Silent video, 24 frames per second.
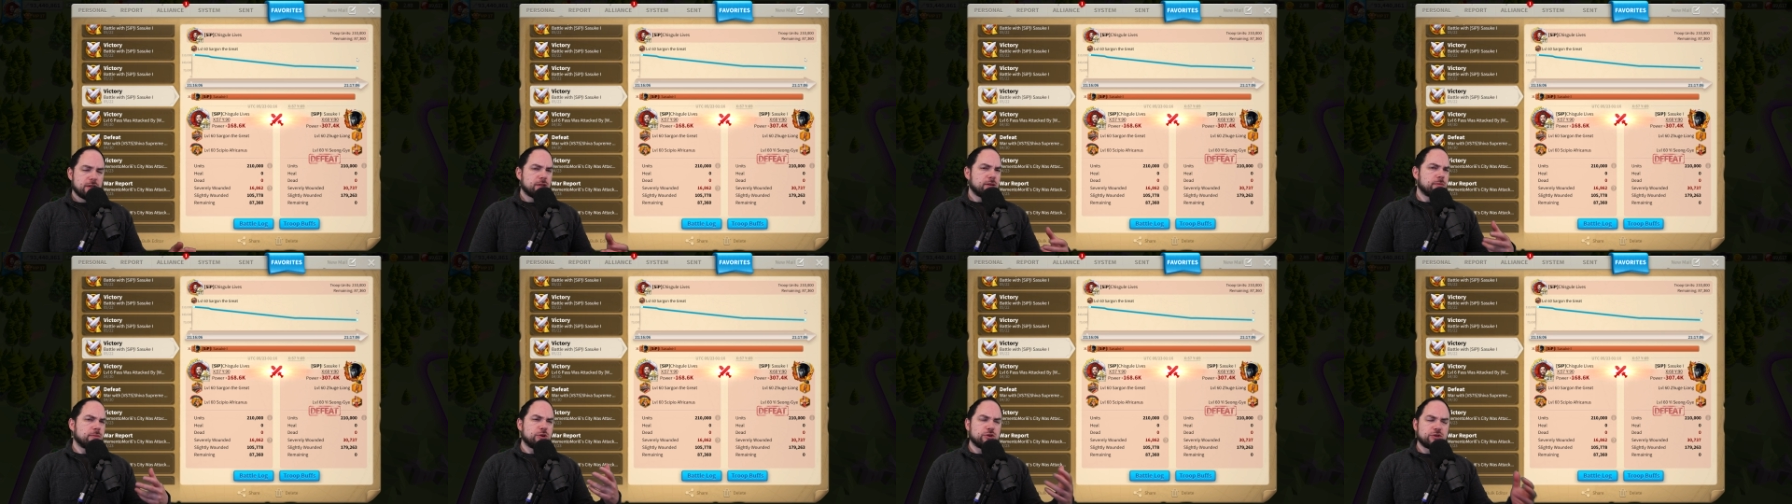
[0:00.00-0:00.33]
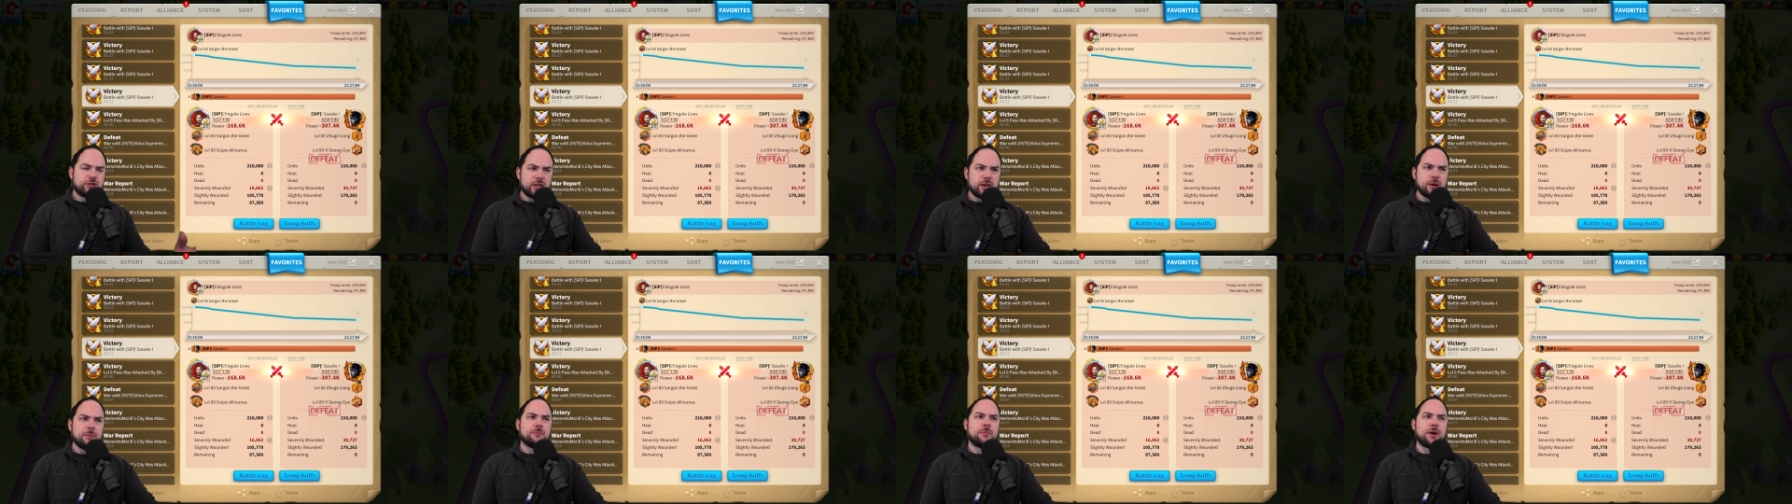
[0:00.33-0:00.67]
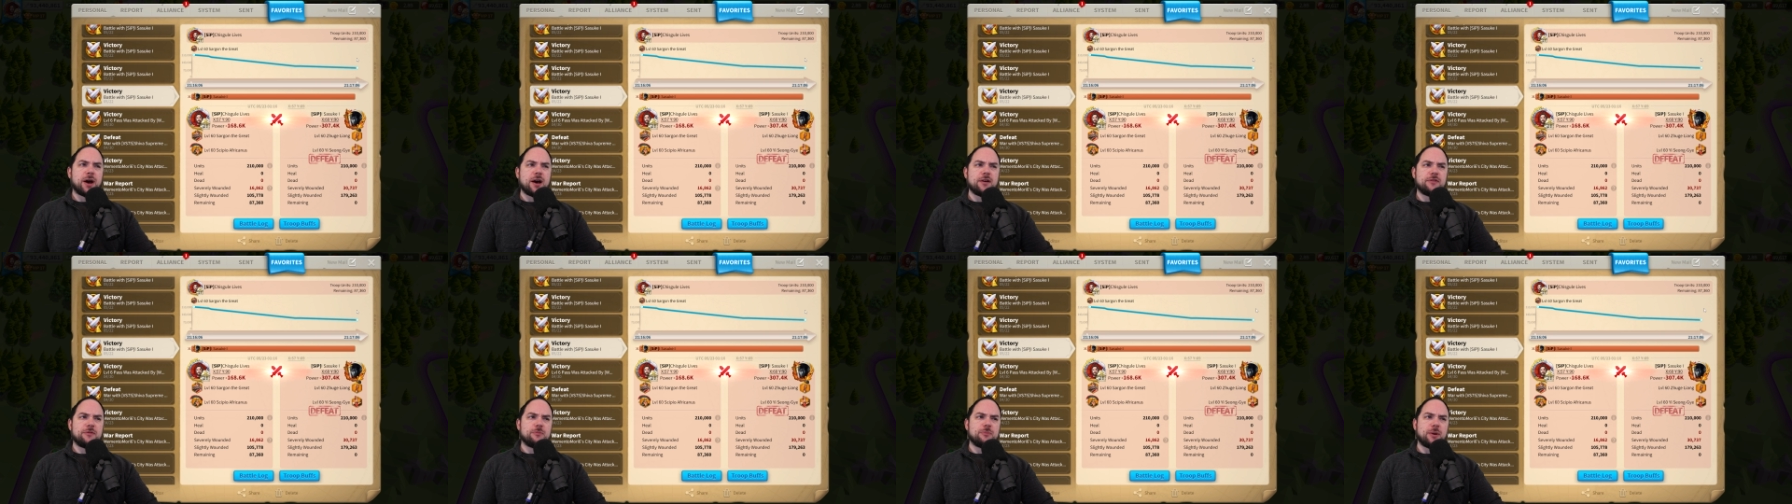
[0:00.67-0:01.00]
The museum
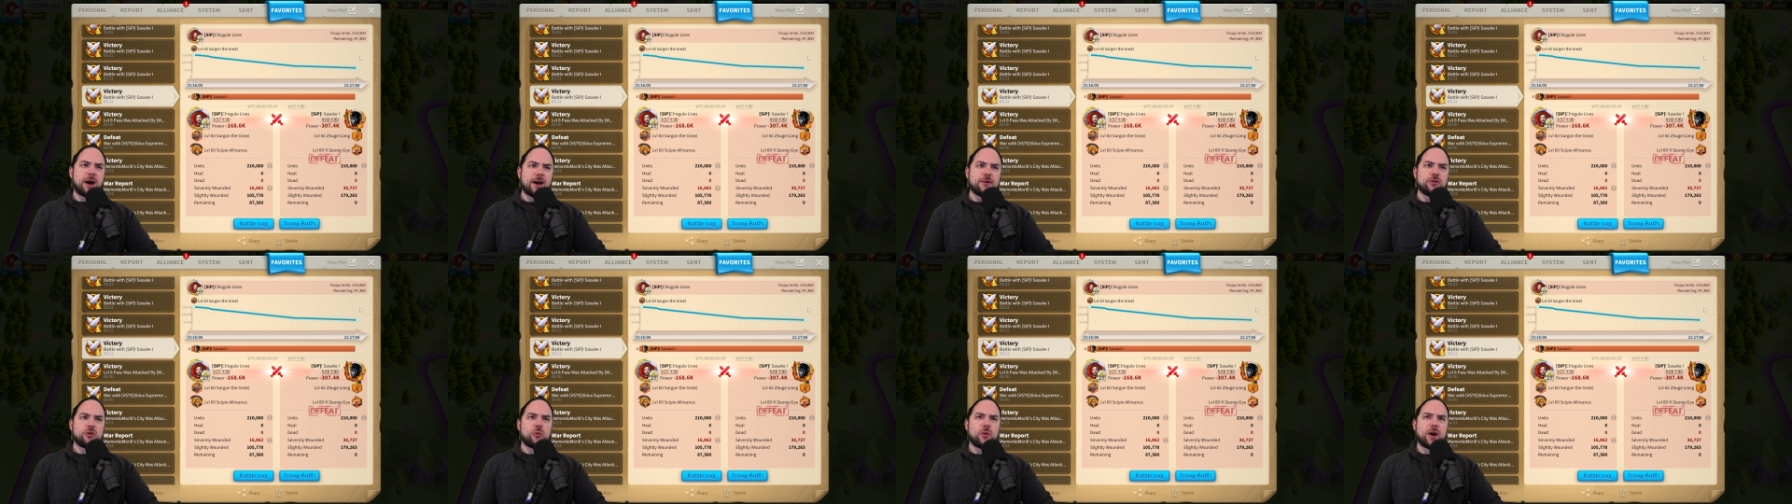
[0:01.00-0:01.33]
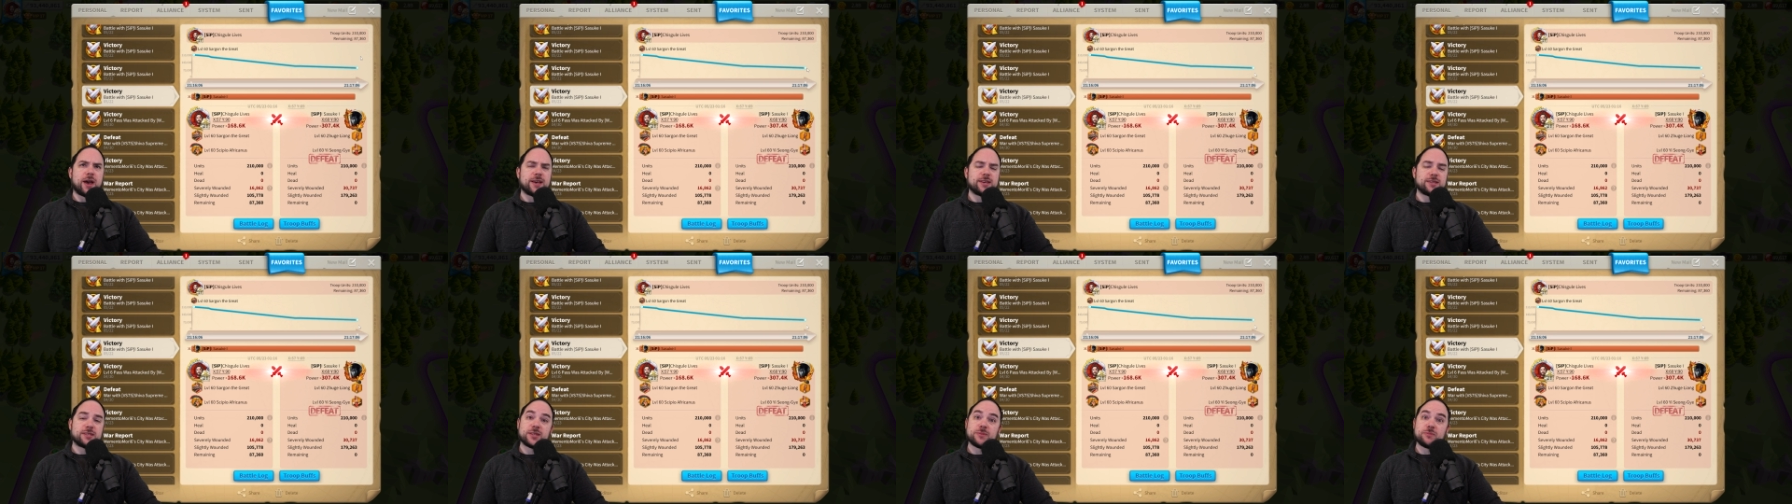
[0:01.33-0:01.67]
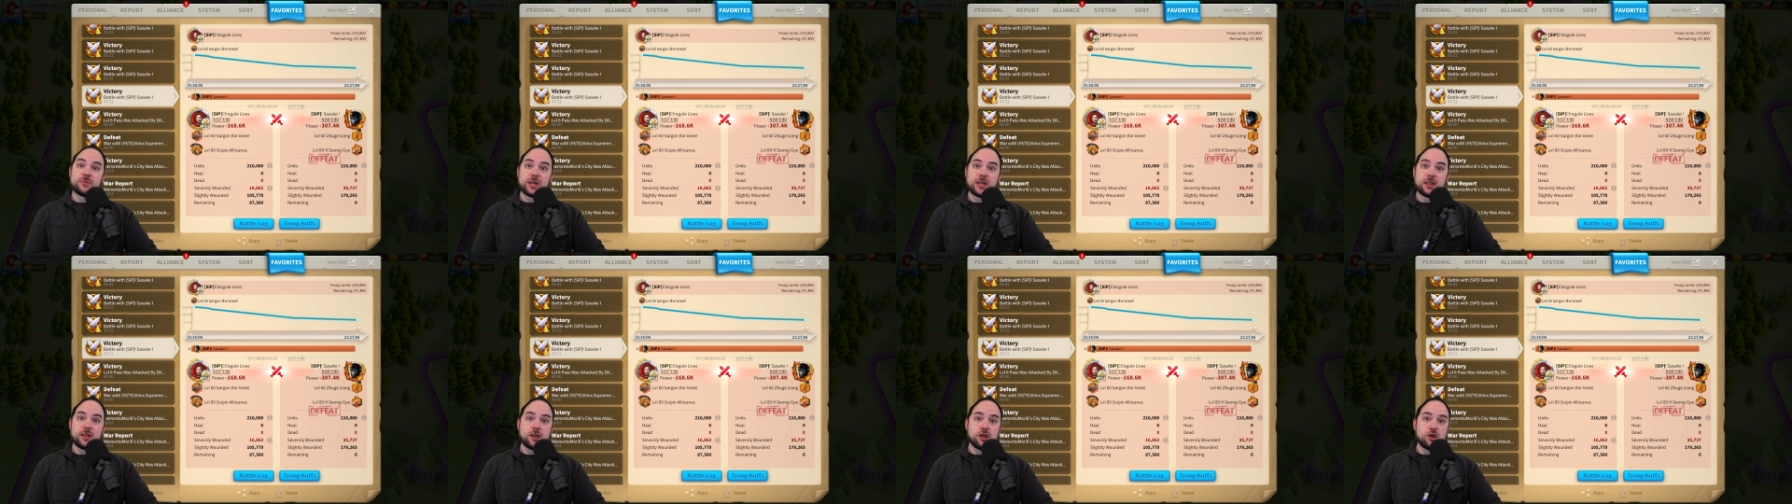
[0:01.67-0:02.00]
buff, by the way, is
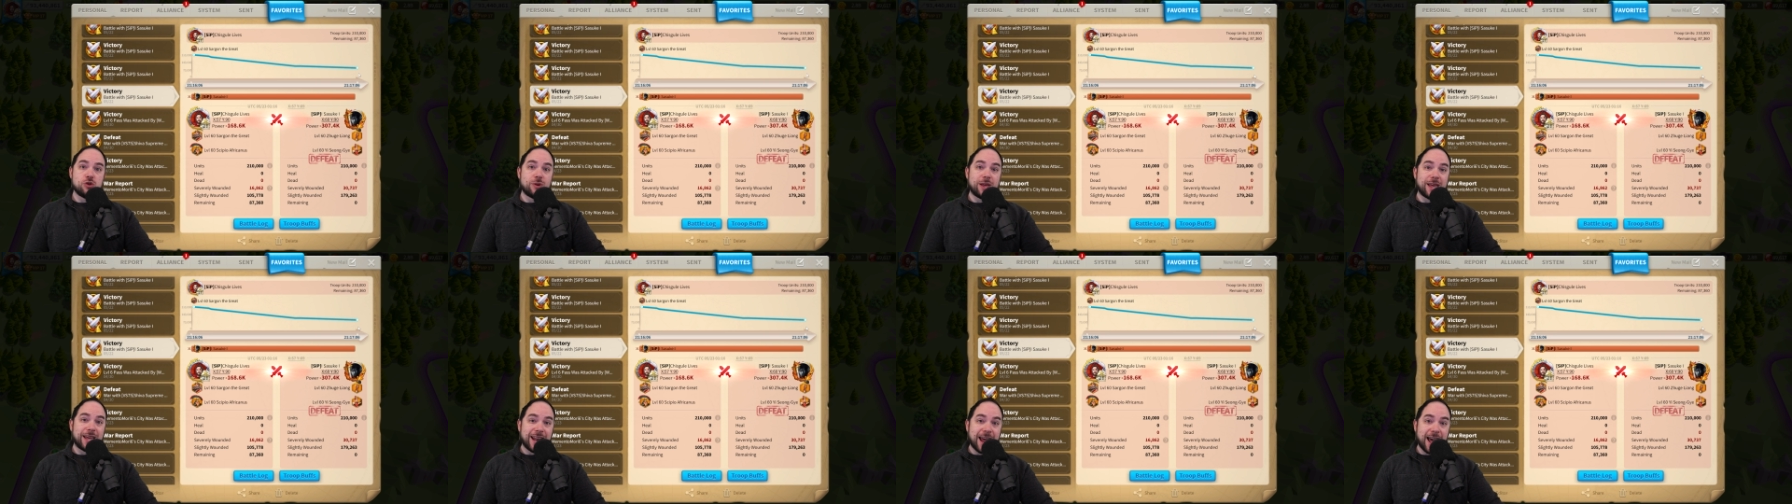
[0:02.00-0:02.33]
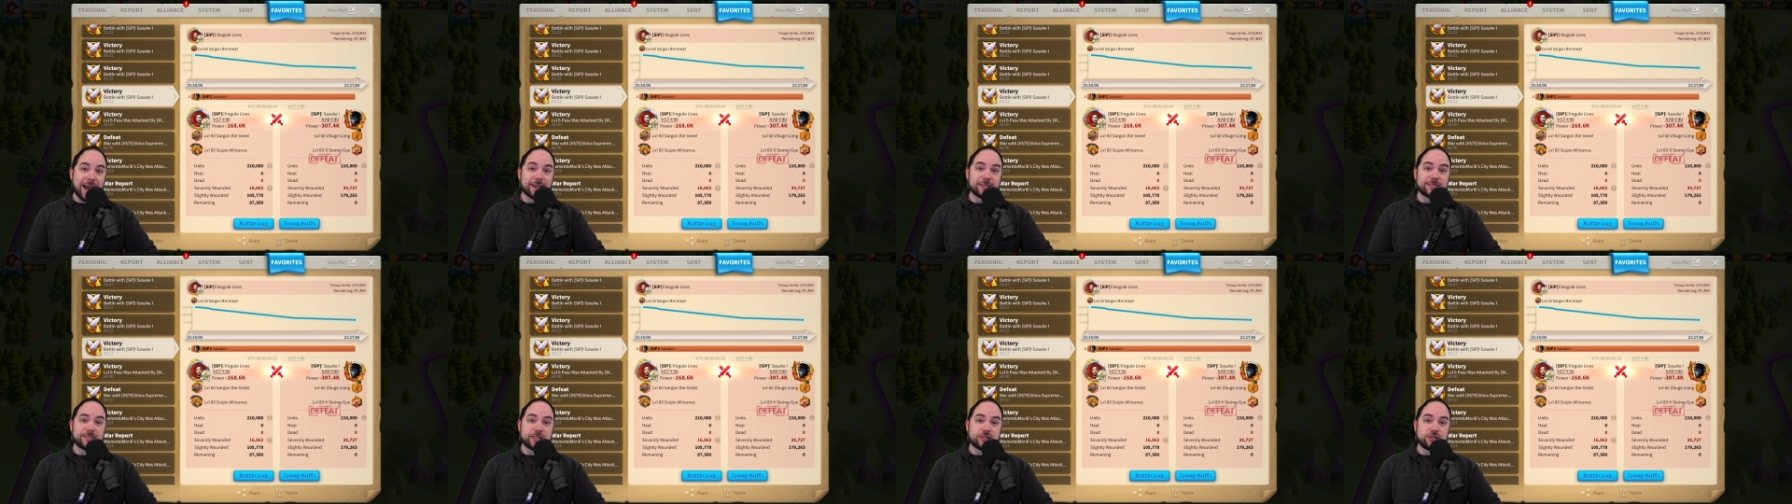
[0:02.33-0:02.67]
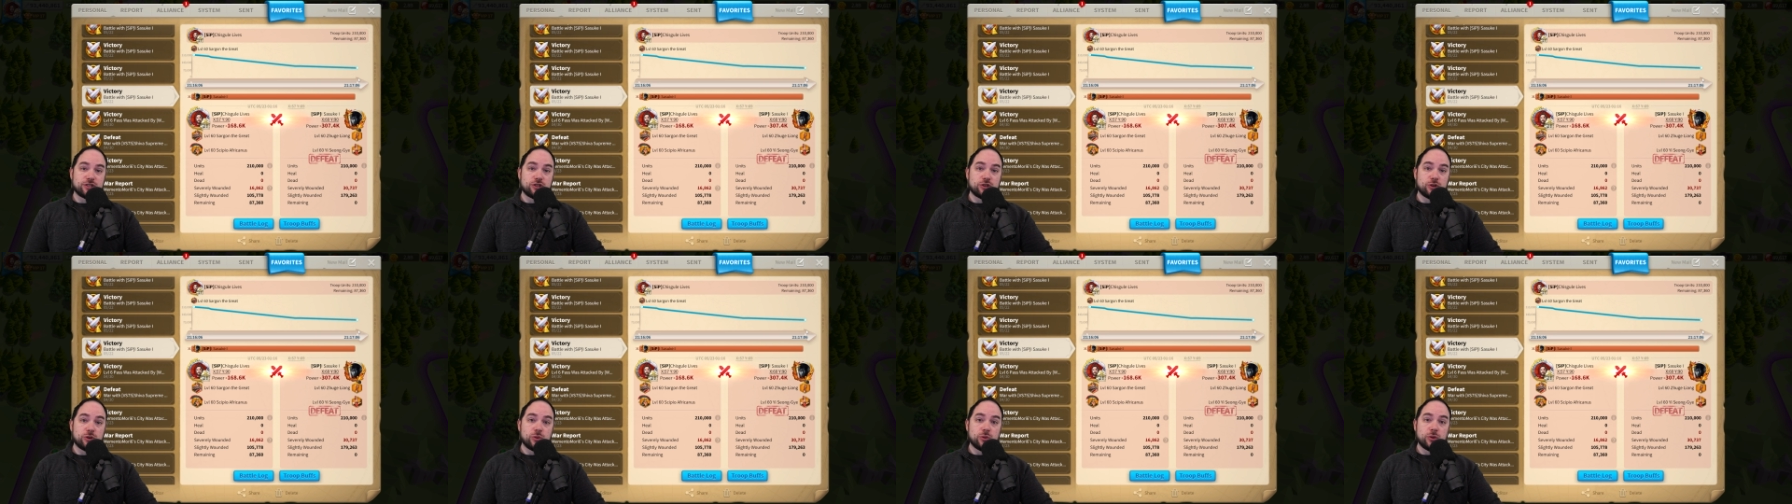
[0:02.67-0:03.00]
something that you gain
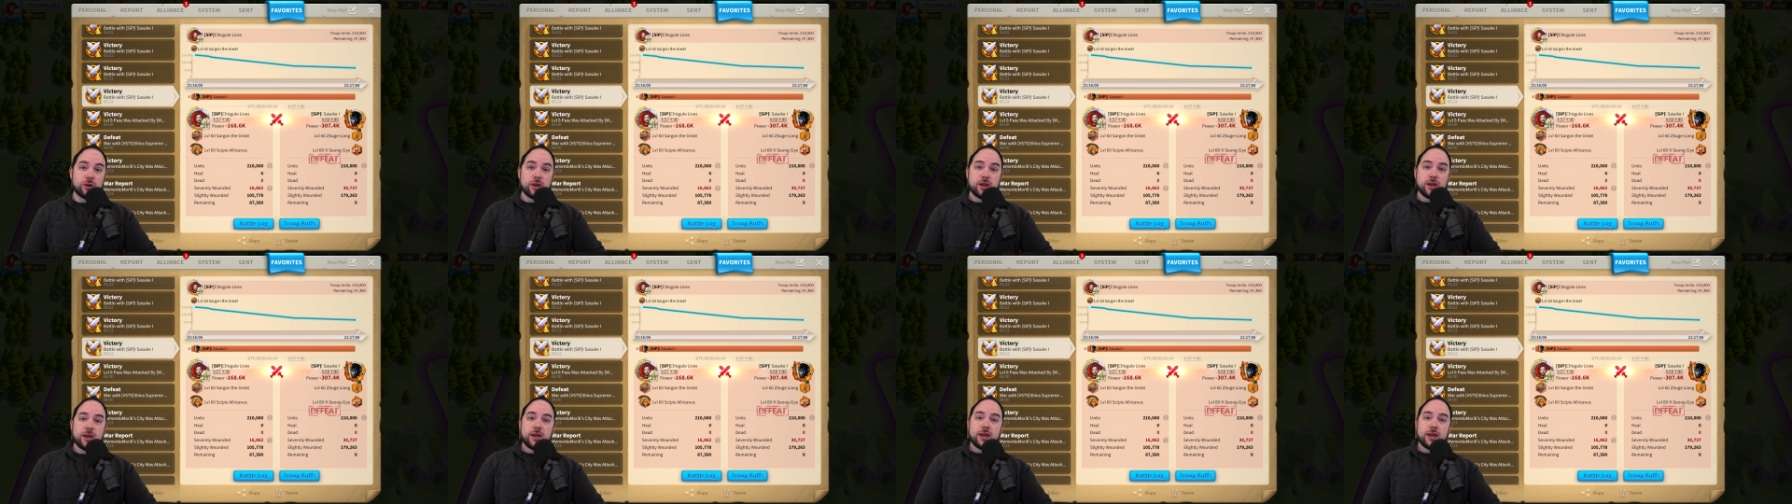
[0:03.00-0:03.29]
access to